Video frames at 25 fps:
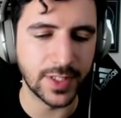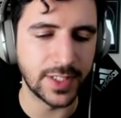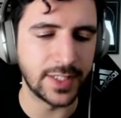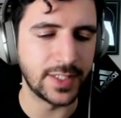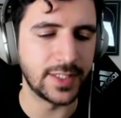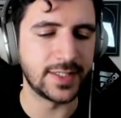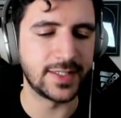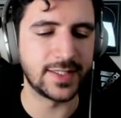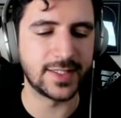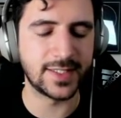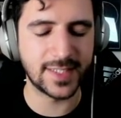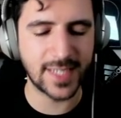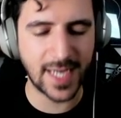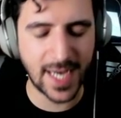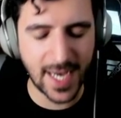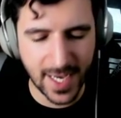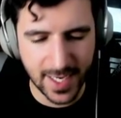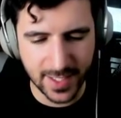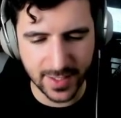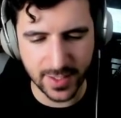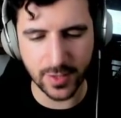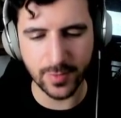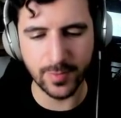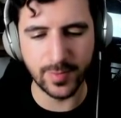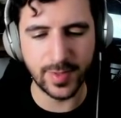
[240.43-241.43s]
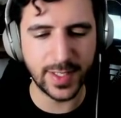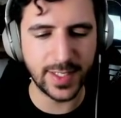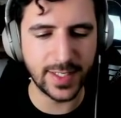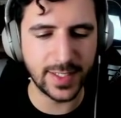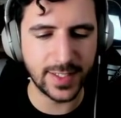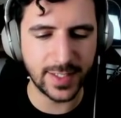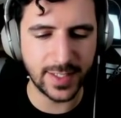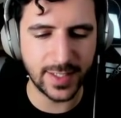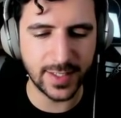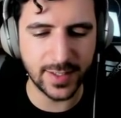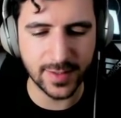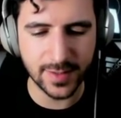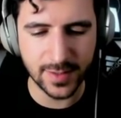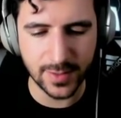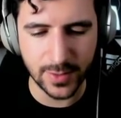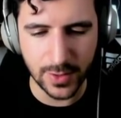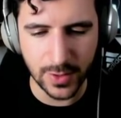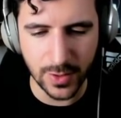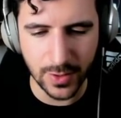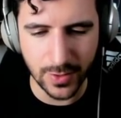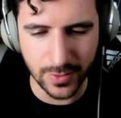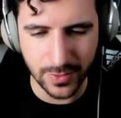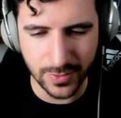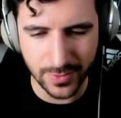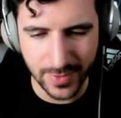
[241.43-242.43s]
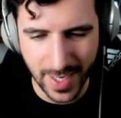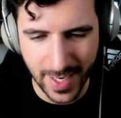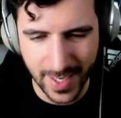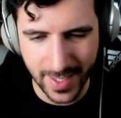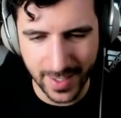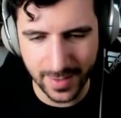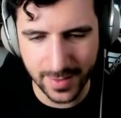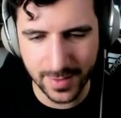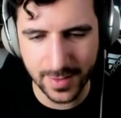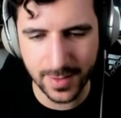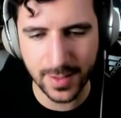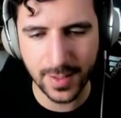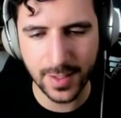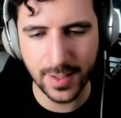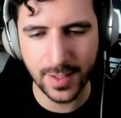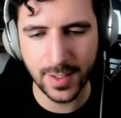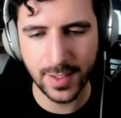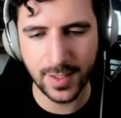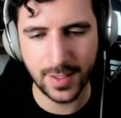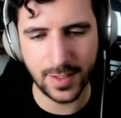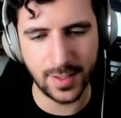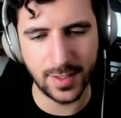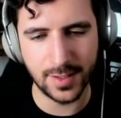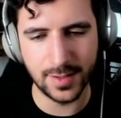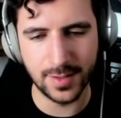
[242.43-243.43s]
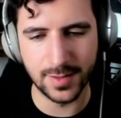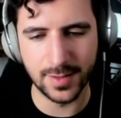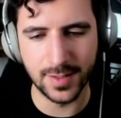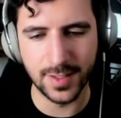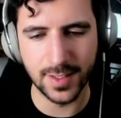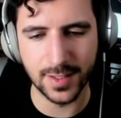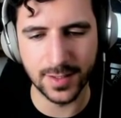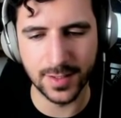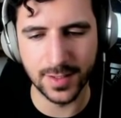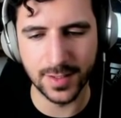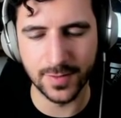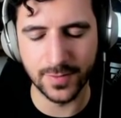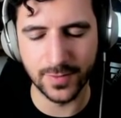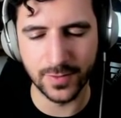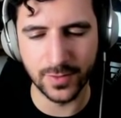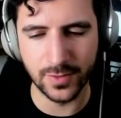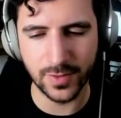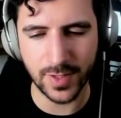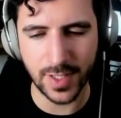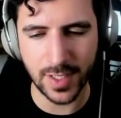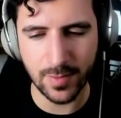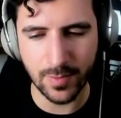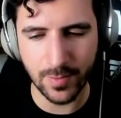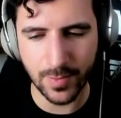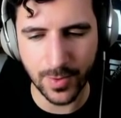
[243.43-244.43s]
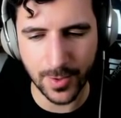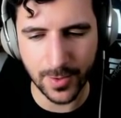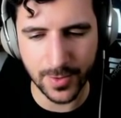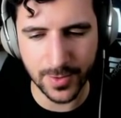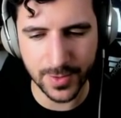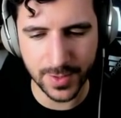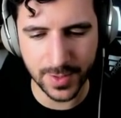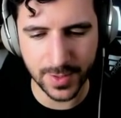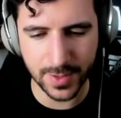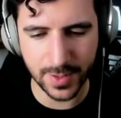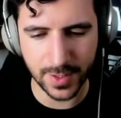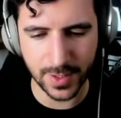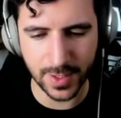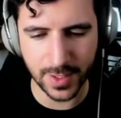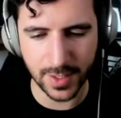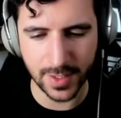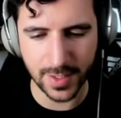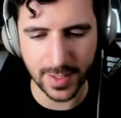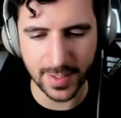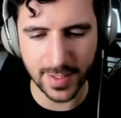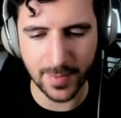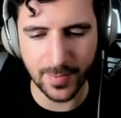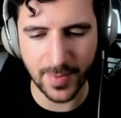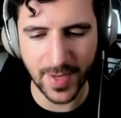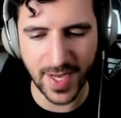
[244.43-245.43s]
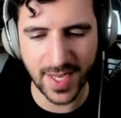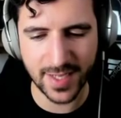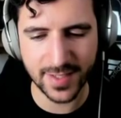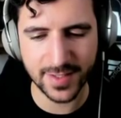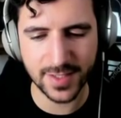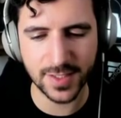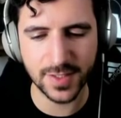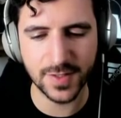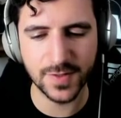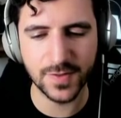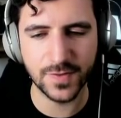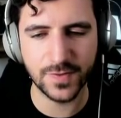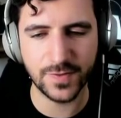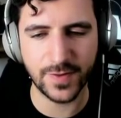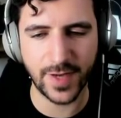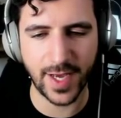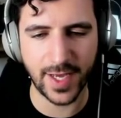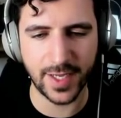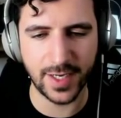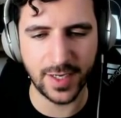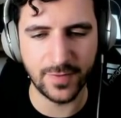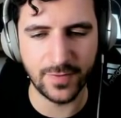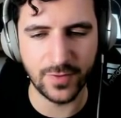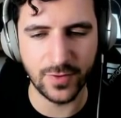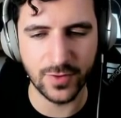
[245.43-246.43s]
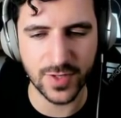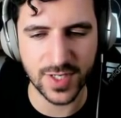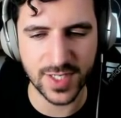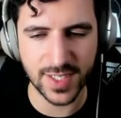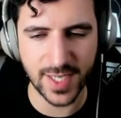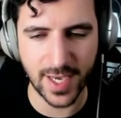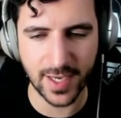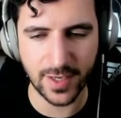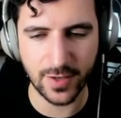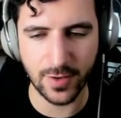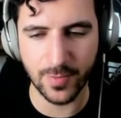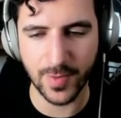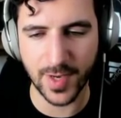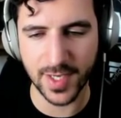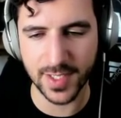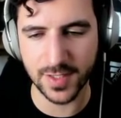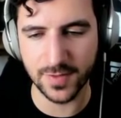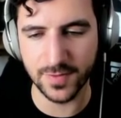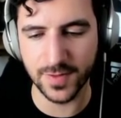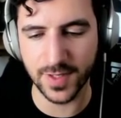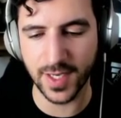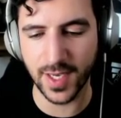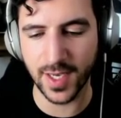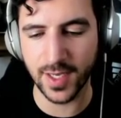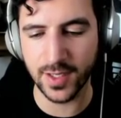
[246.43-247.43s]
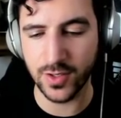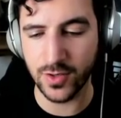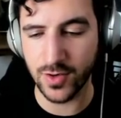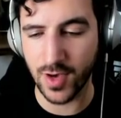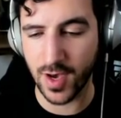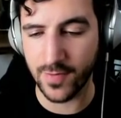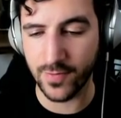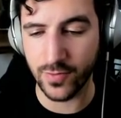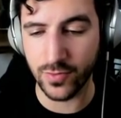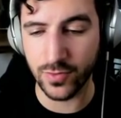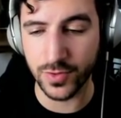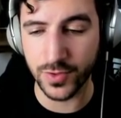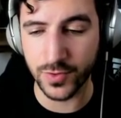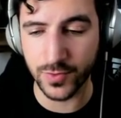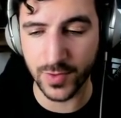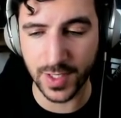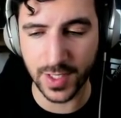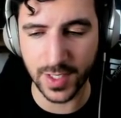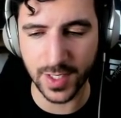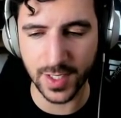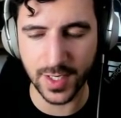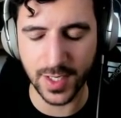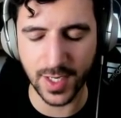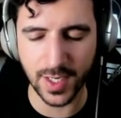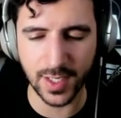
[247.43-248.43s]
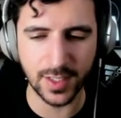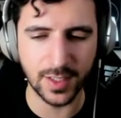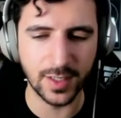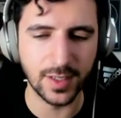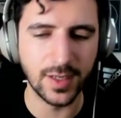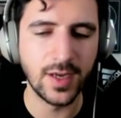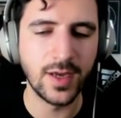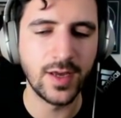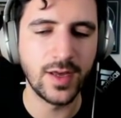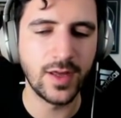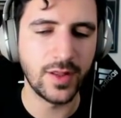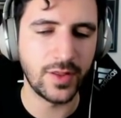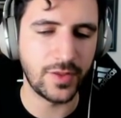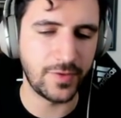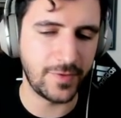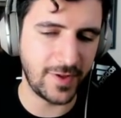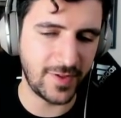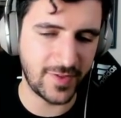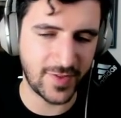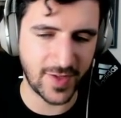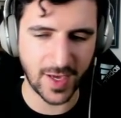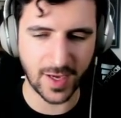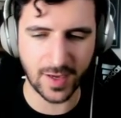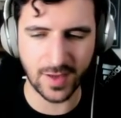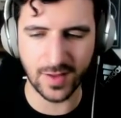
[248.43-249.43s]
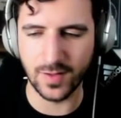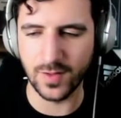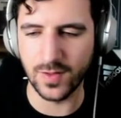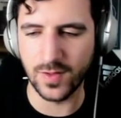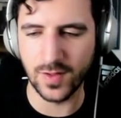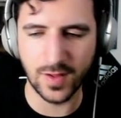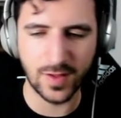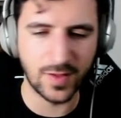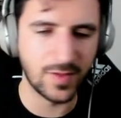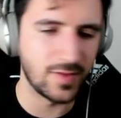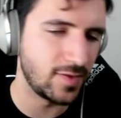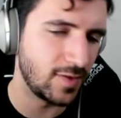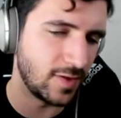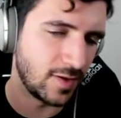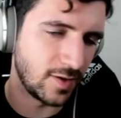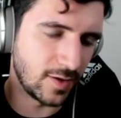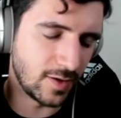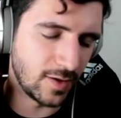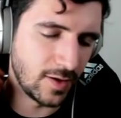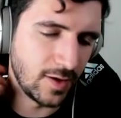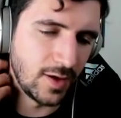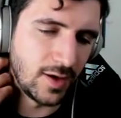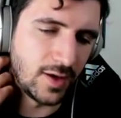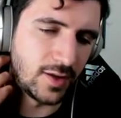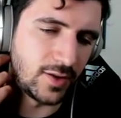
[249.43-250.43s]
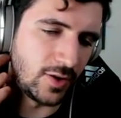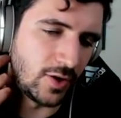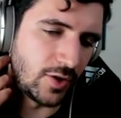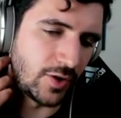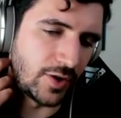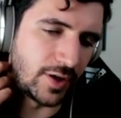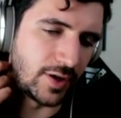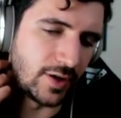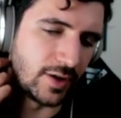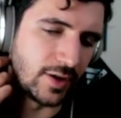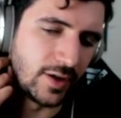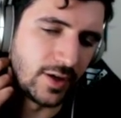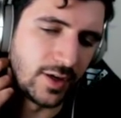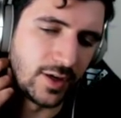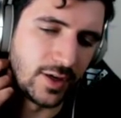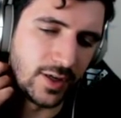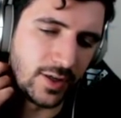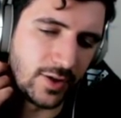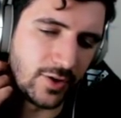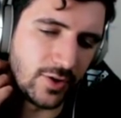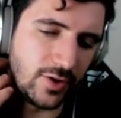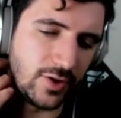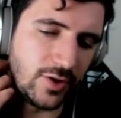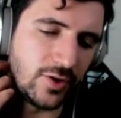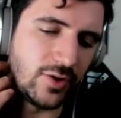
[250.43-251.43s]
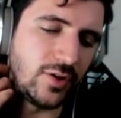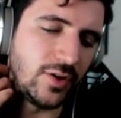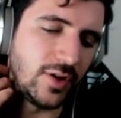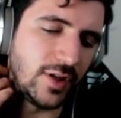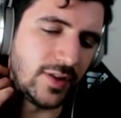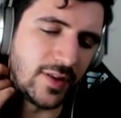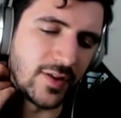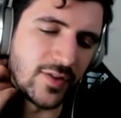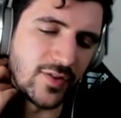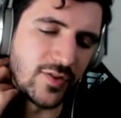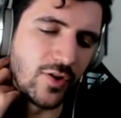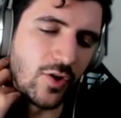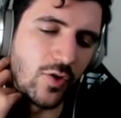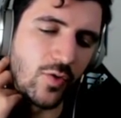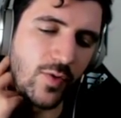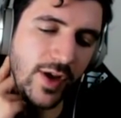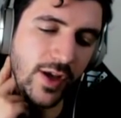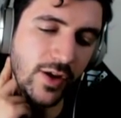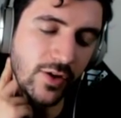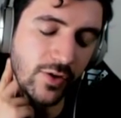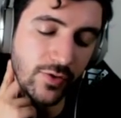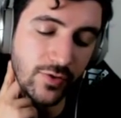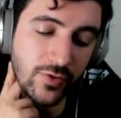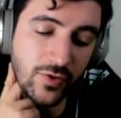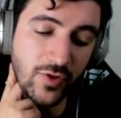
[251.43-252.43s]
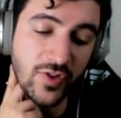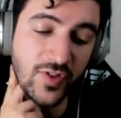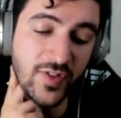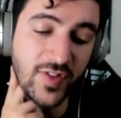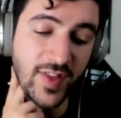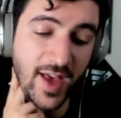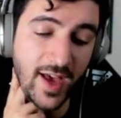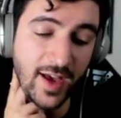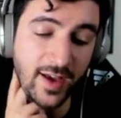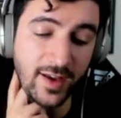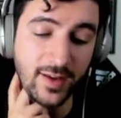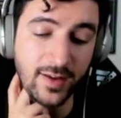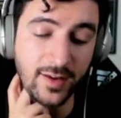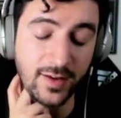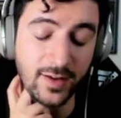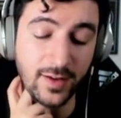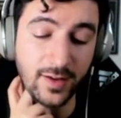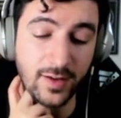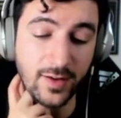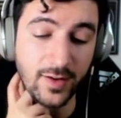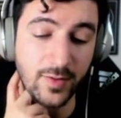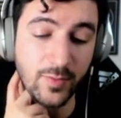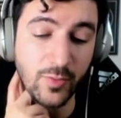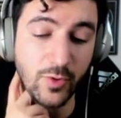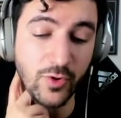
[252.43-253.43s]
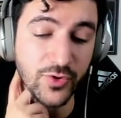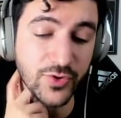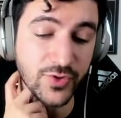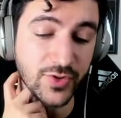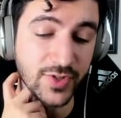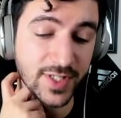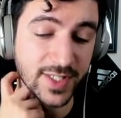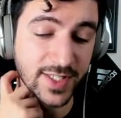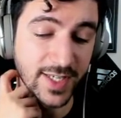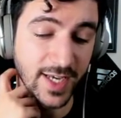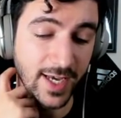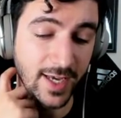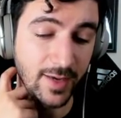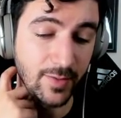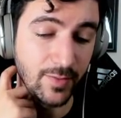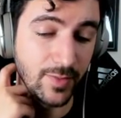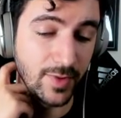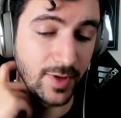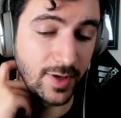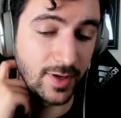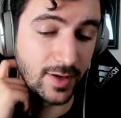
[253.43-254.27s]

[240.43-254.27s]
It's tied completely into your rank, the Daredevil Impulse, the passive, and if you stack your passive again, you have ult ready again. 3 seconds is not a... there's no way you're going to stack most of the time